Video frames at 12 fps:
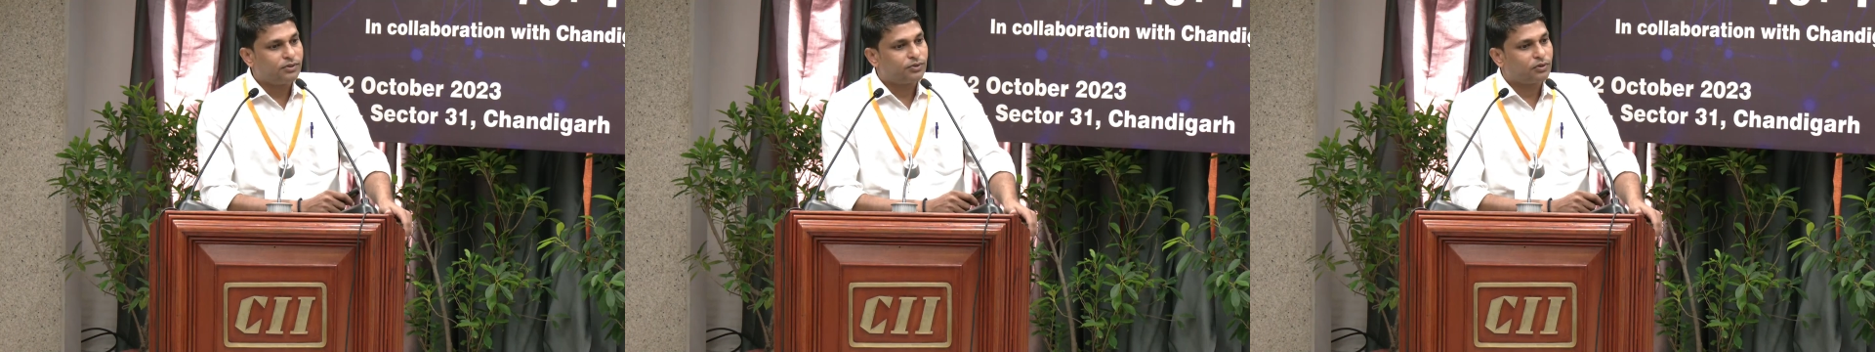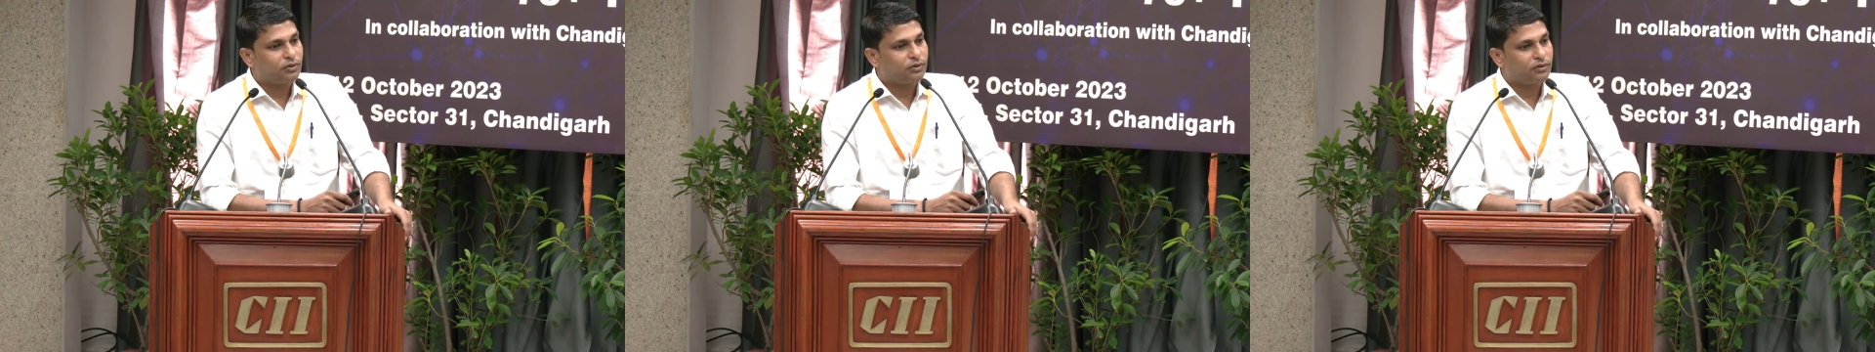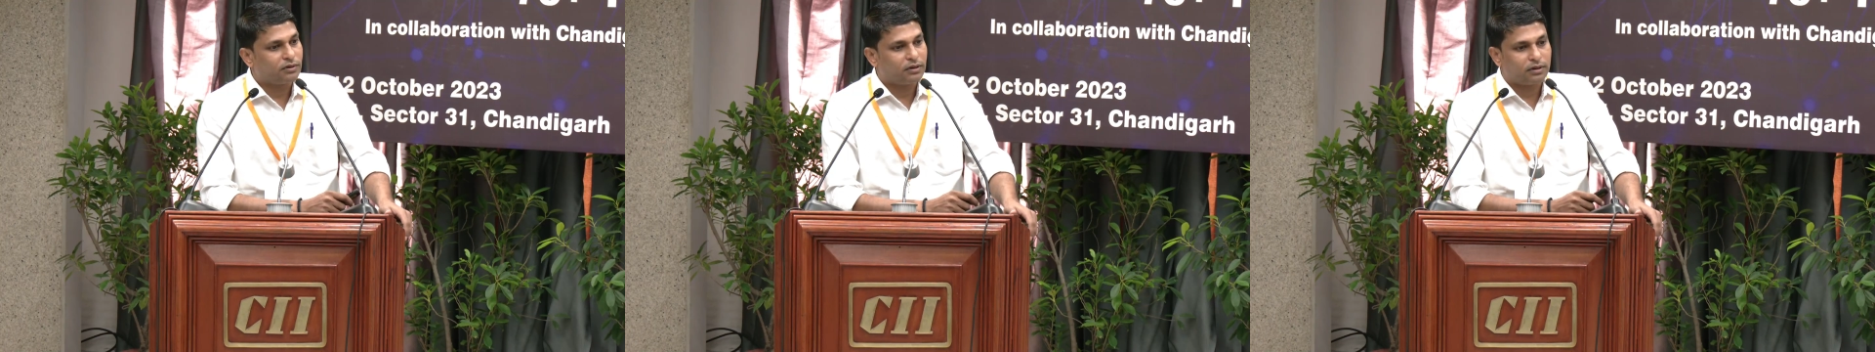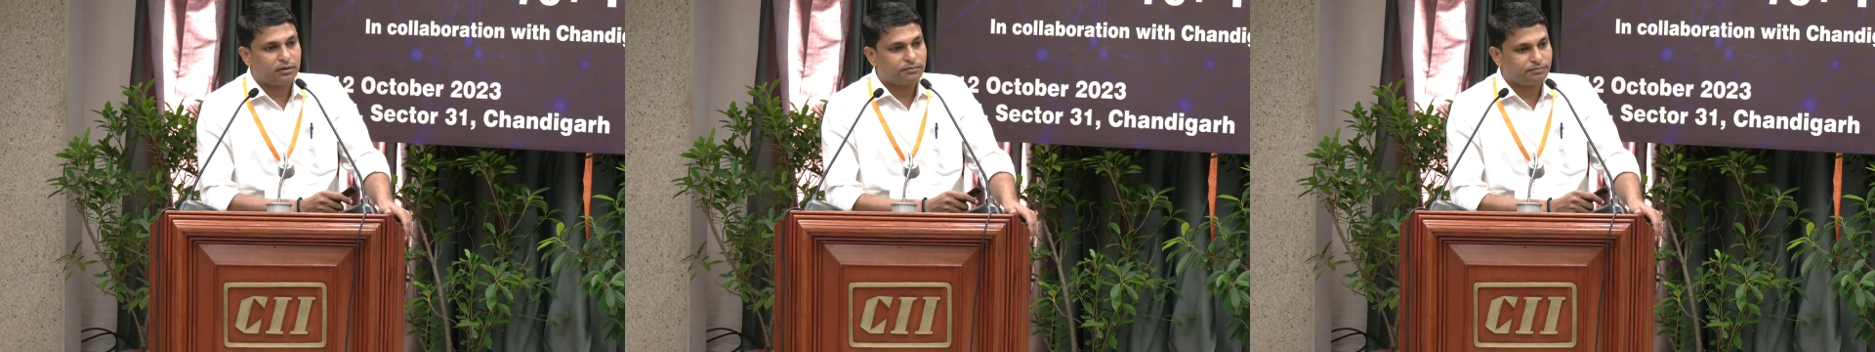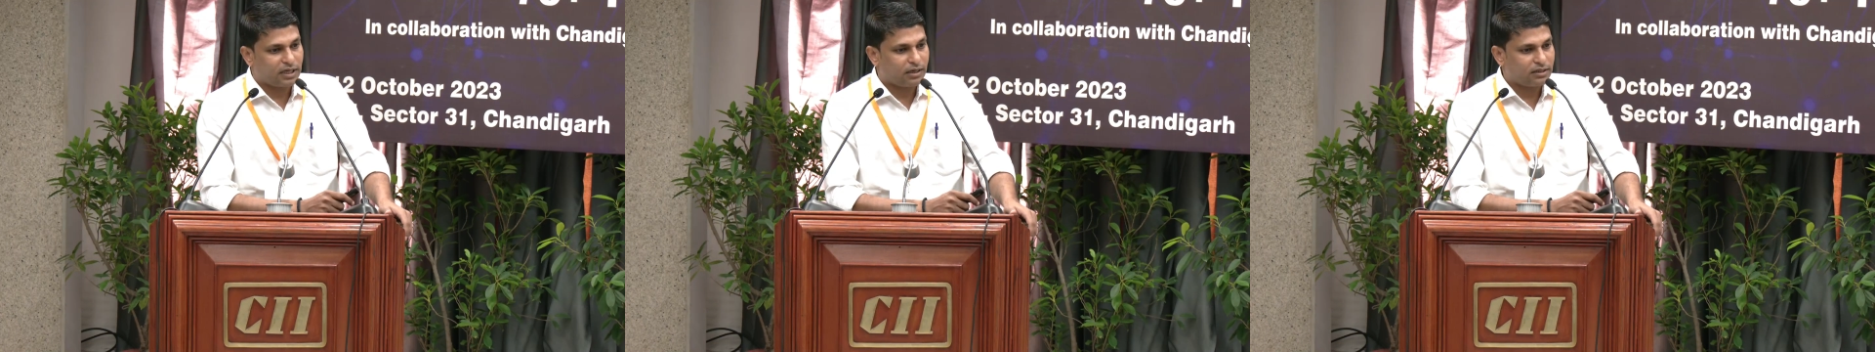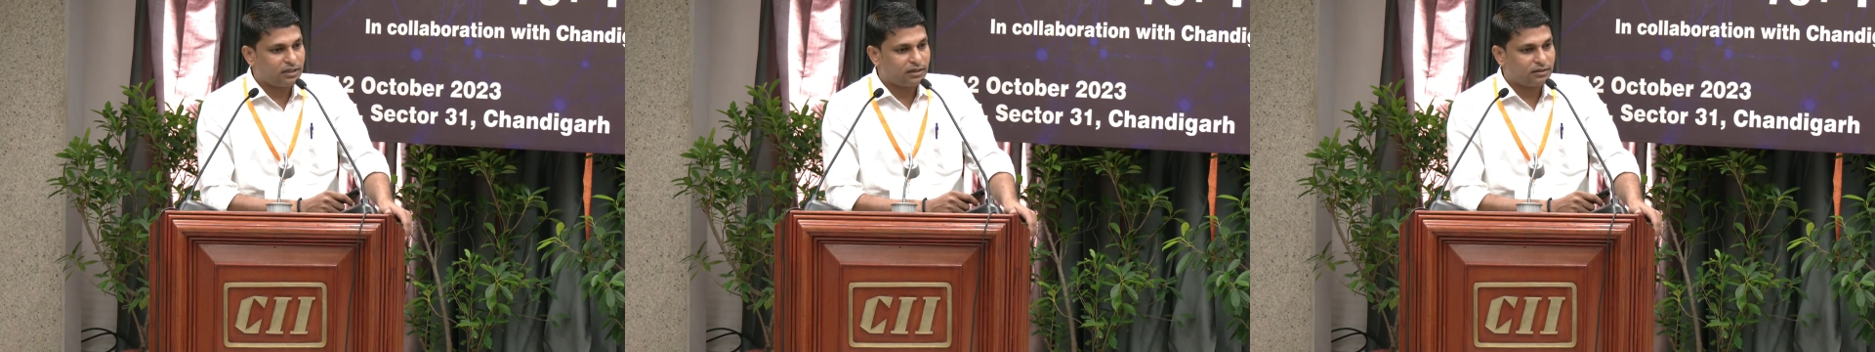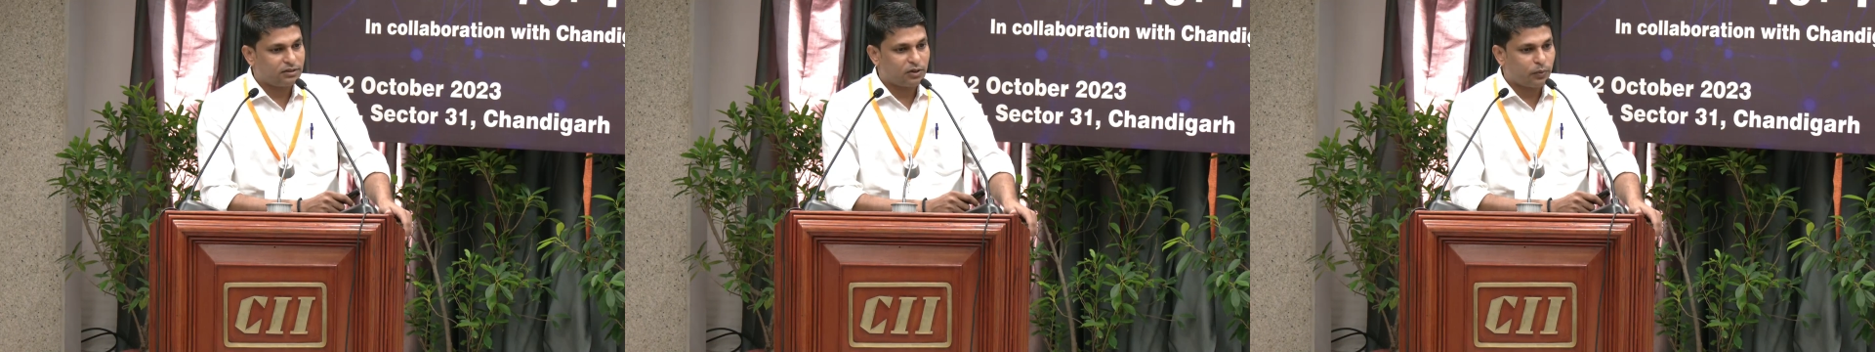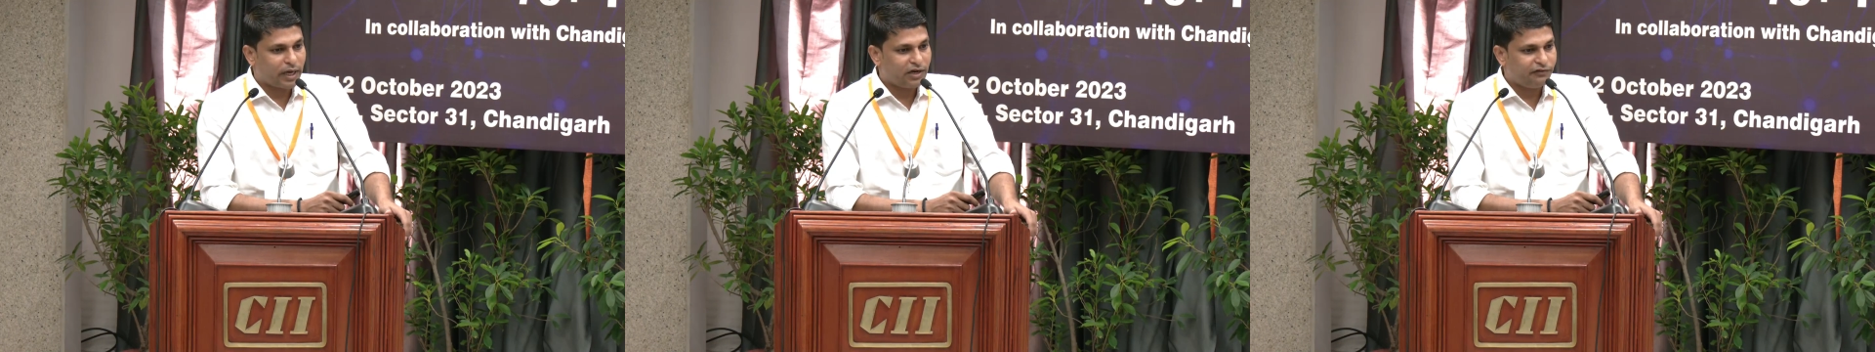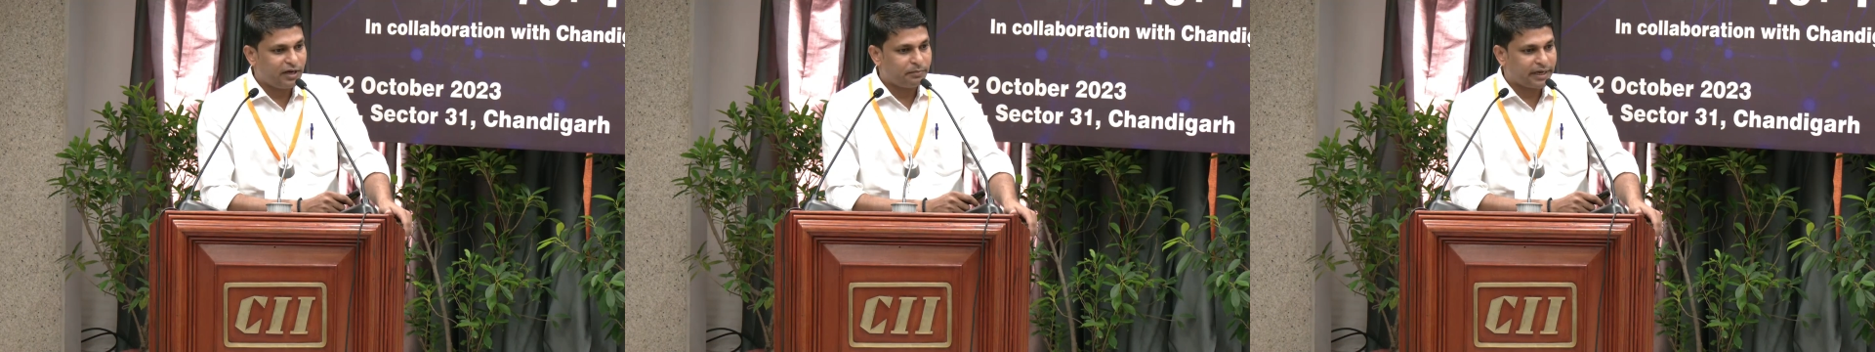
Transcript: So the wire feed